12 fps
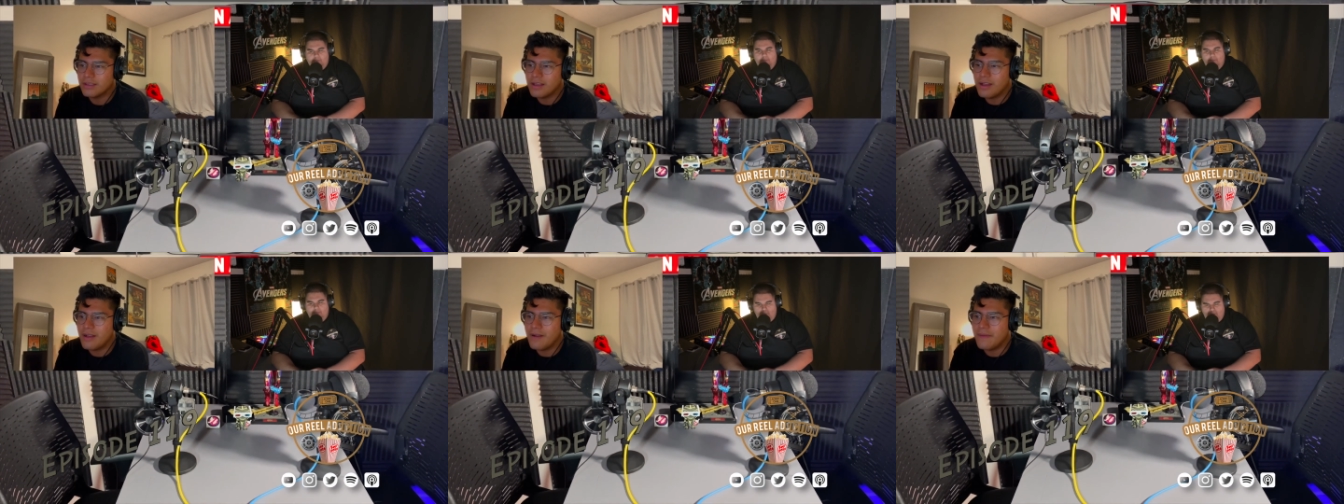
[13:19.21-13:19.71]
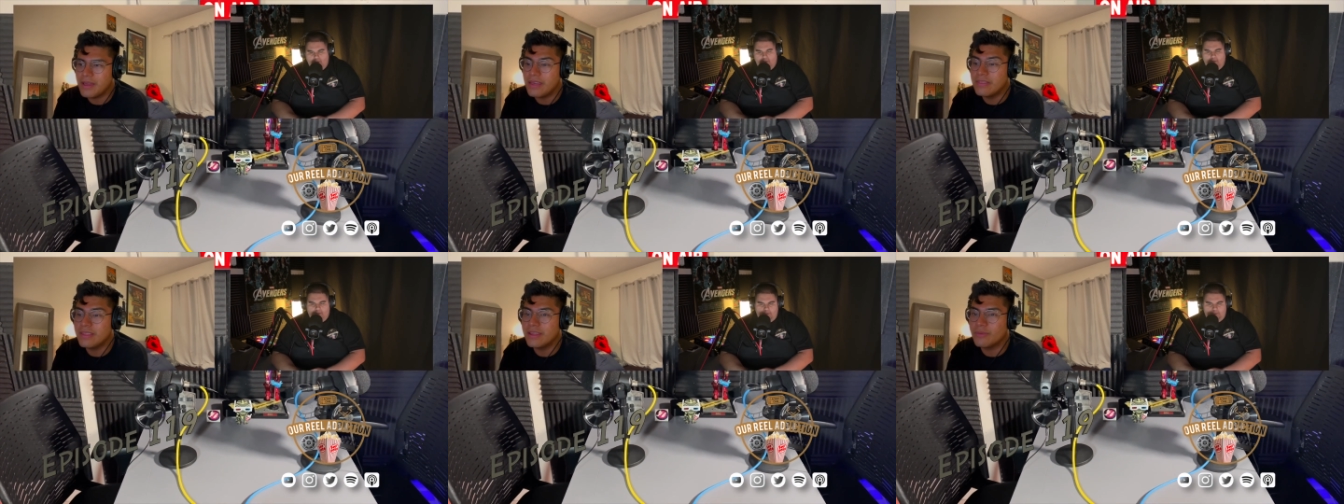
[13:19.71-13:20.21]

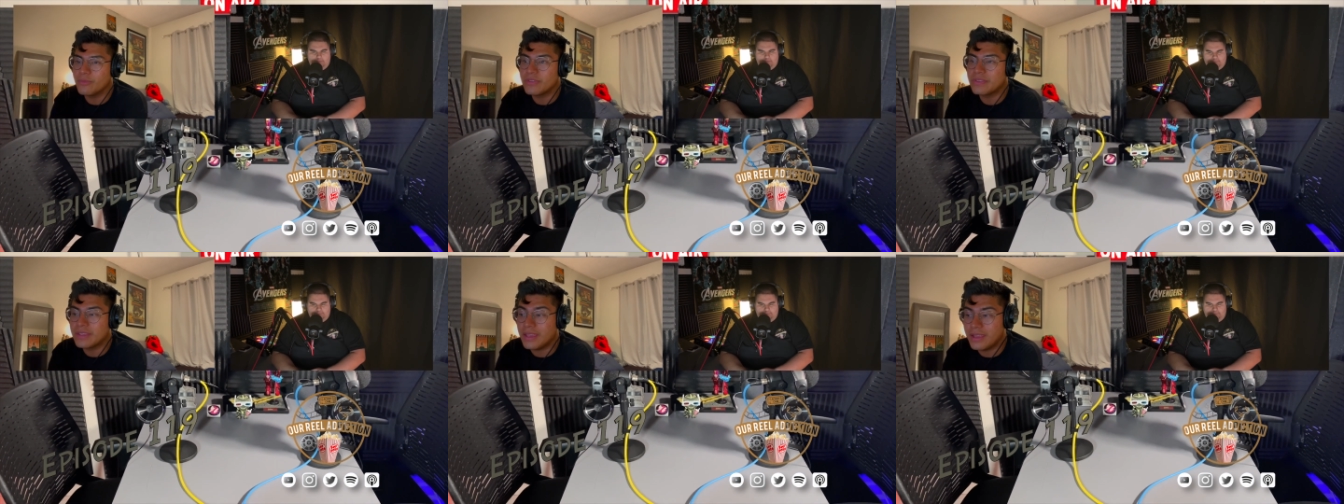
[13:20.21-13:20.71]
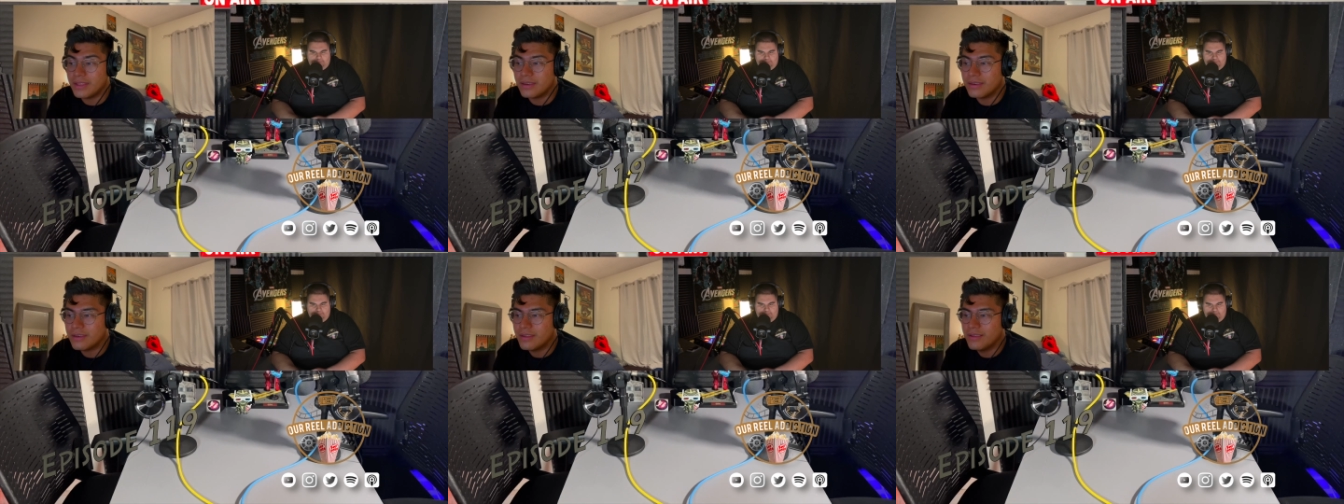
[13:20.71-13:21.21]
And then with
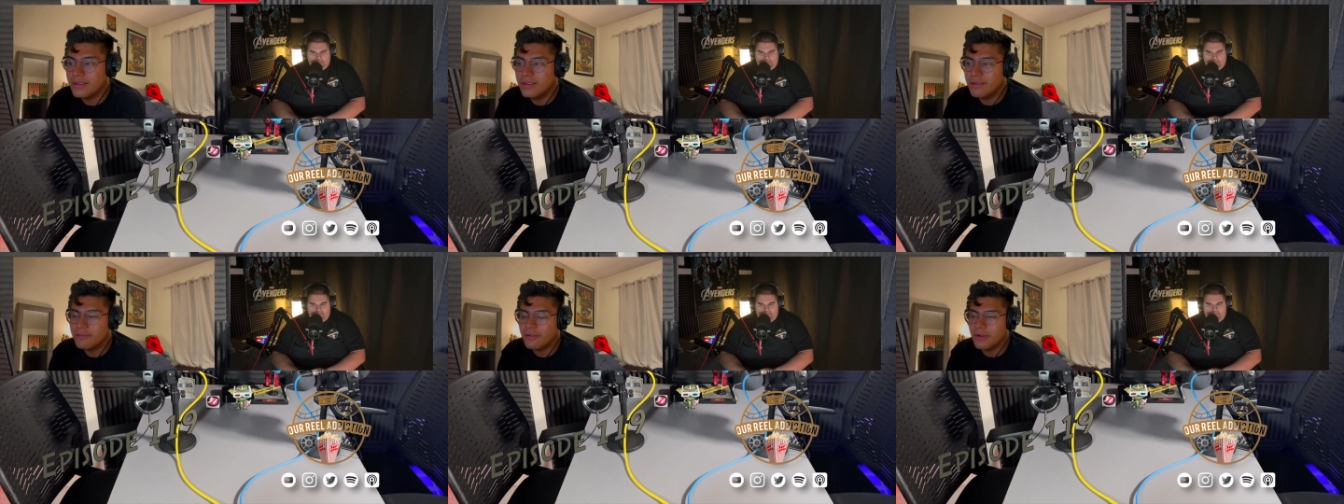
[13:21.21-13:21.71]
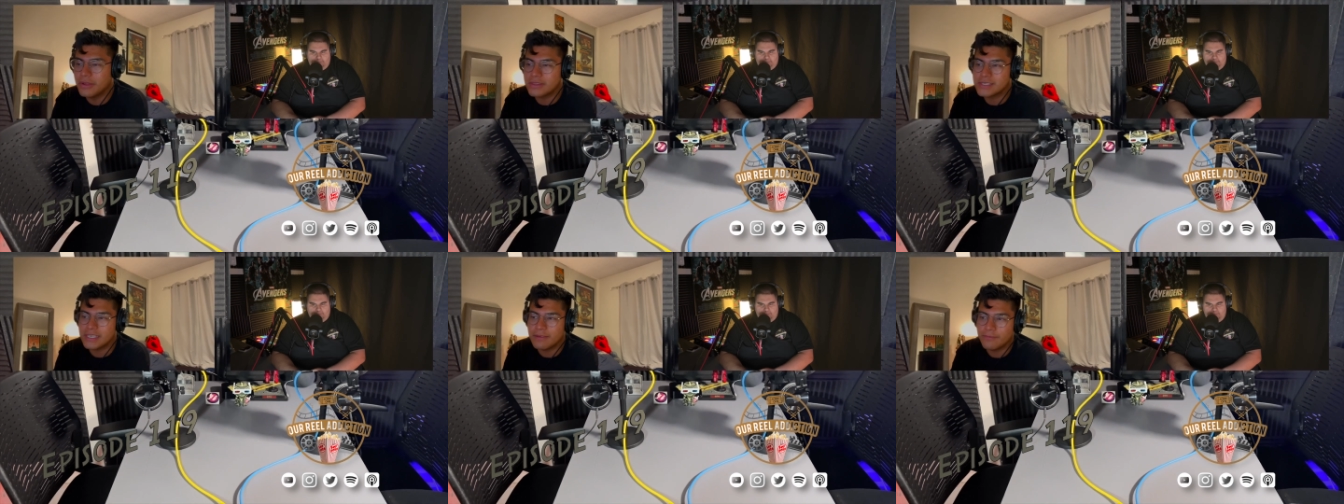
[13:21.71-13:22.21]
10 following the
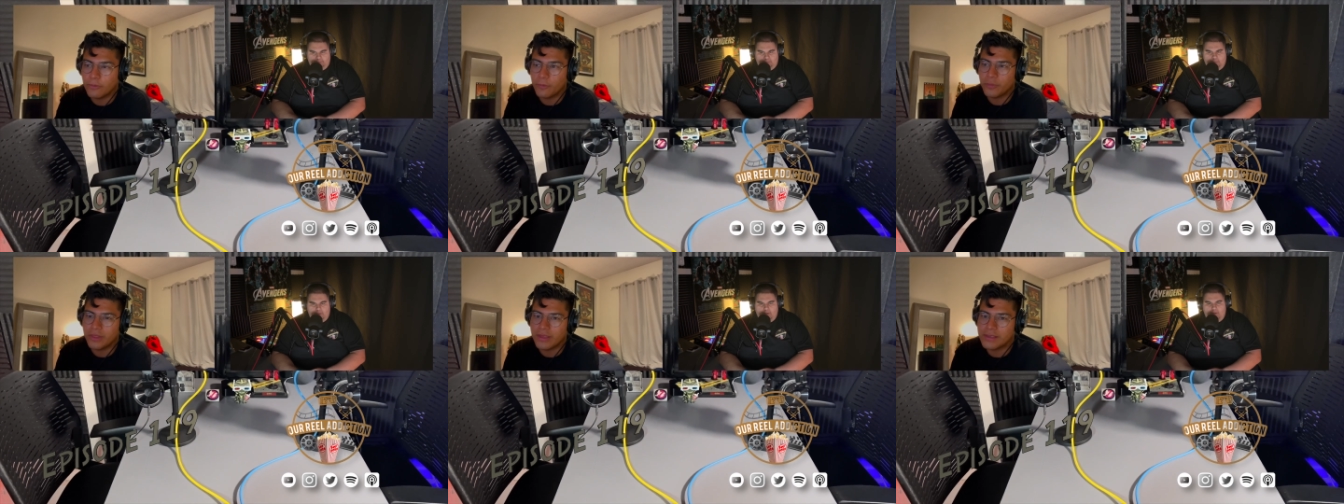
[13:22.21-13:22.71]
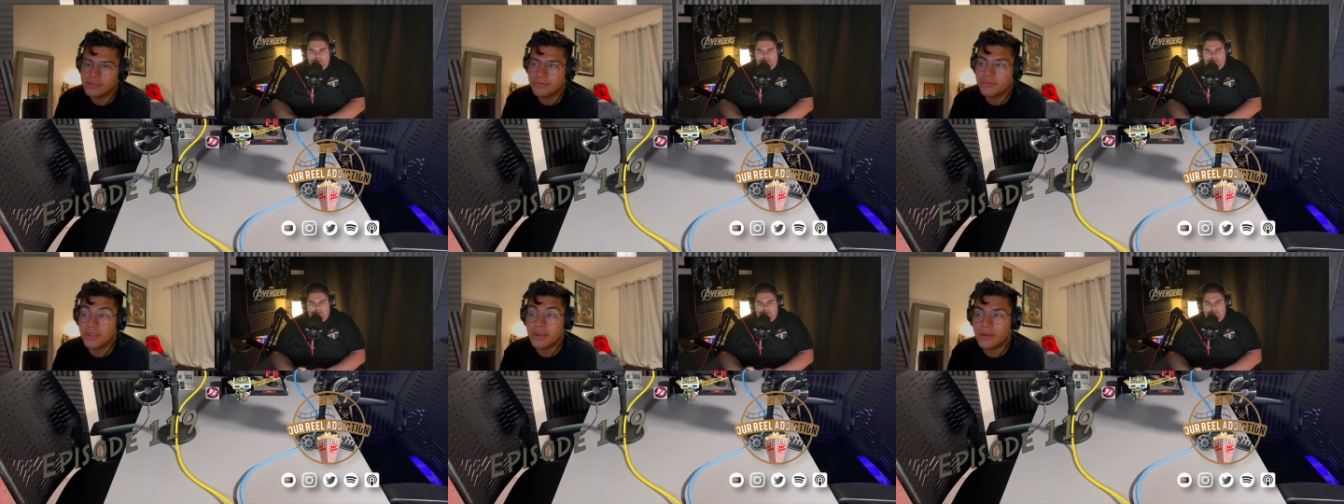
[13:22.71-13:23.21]
same formula as
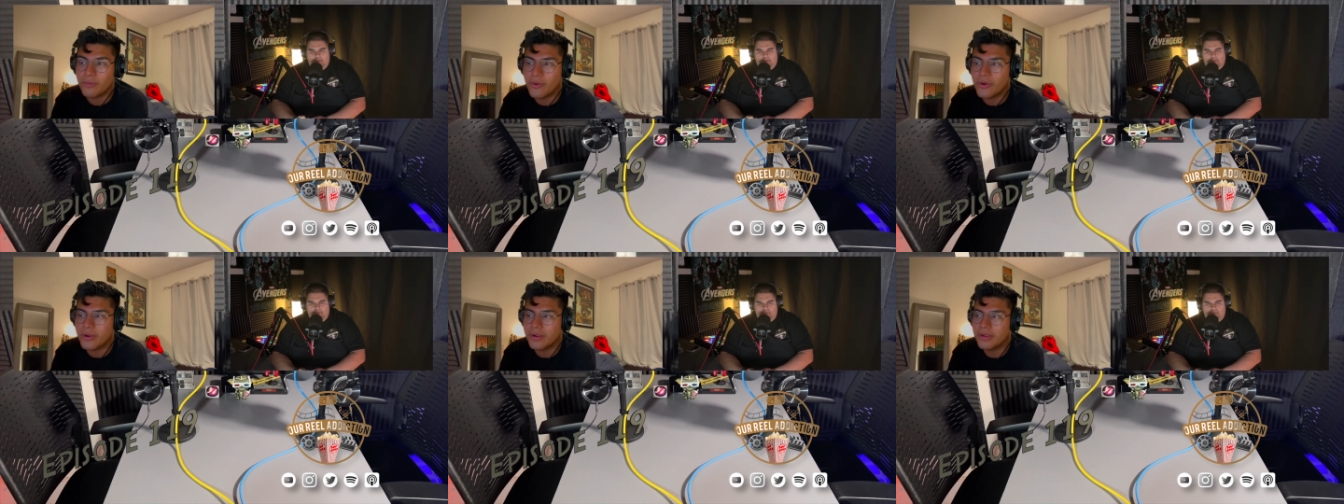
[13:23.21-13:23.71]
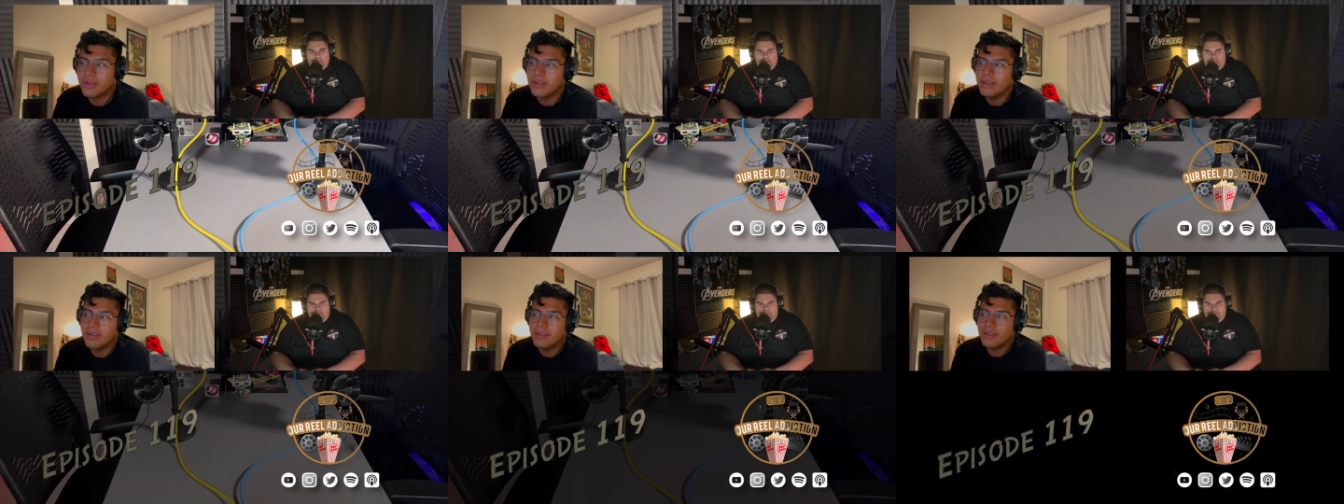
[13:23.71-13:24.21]
Infinity War,
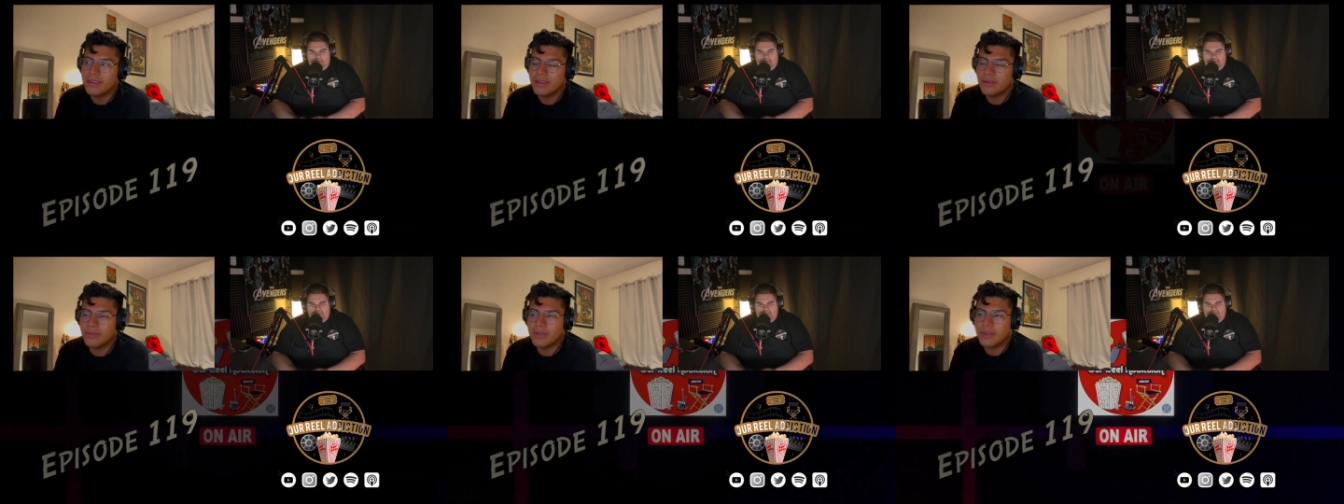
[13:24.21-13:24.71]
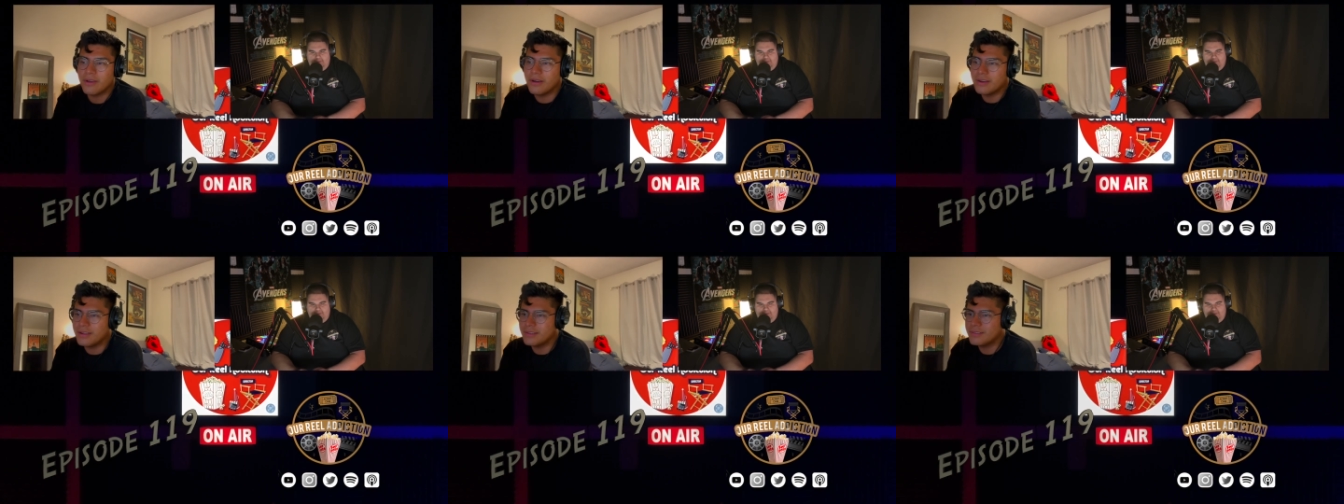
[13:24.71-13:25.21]
it only
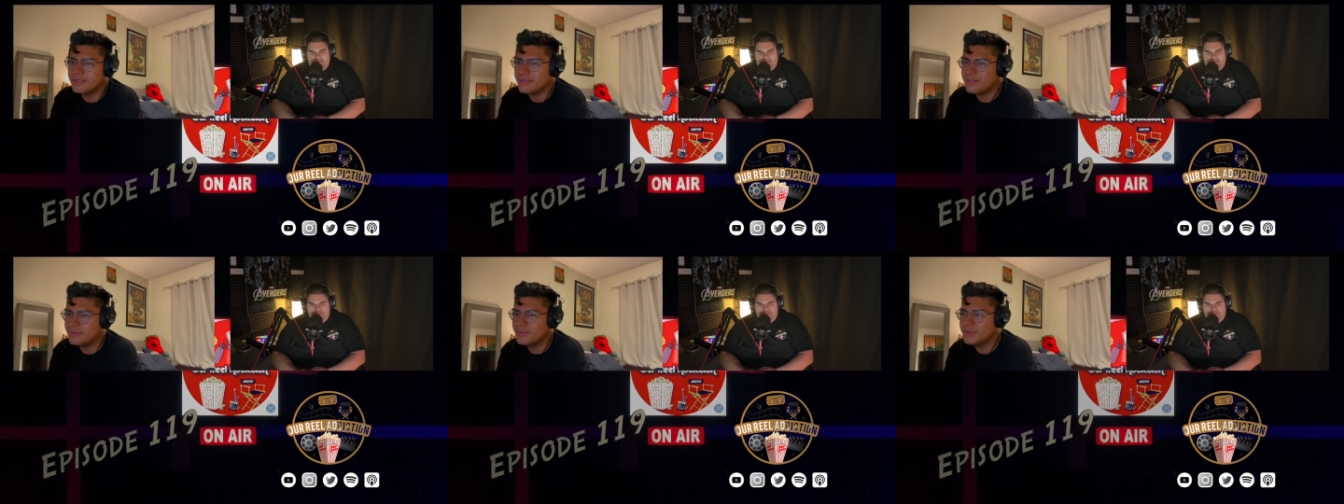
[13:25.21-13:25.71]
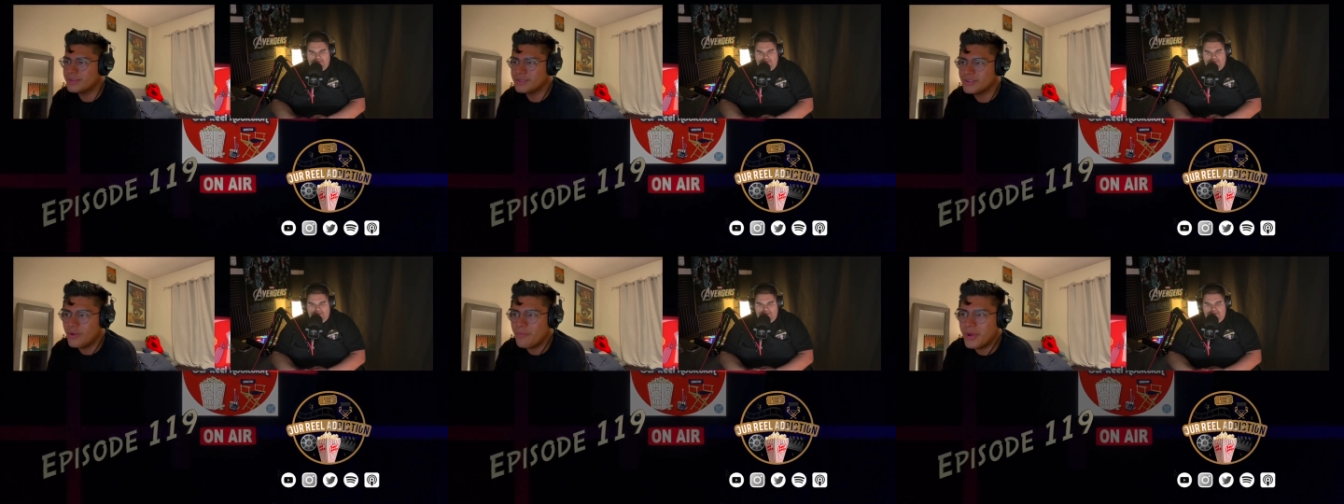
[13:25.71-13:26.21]
caught on with
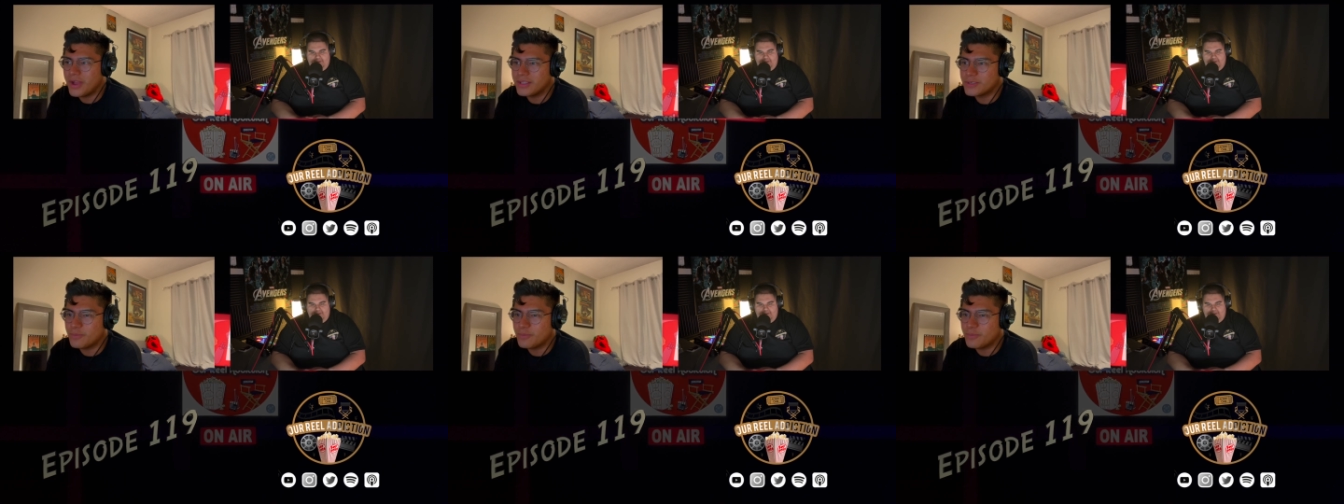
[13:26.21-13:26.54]
so much.